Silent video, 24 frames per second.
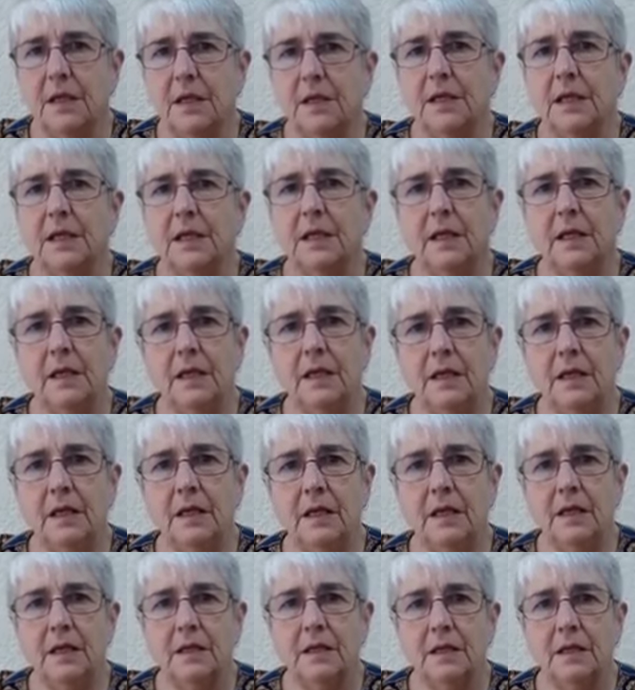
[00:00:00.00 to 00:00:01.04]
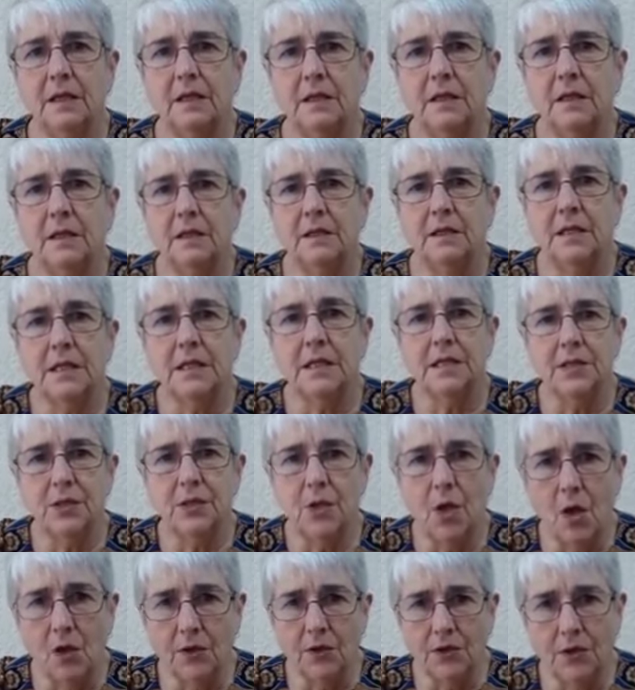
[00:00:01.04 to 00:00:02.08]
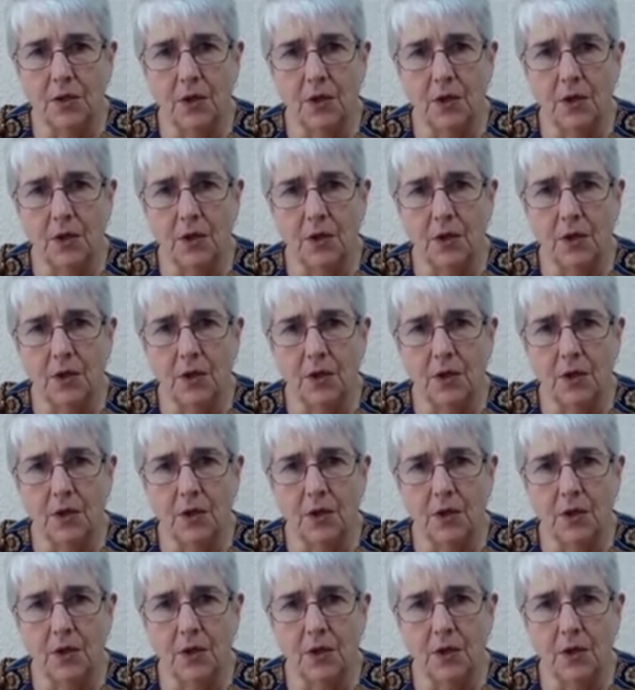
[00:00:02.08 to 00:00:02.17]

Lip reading: The king does not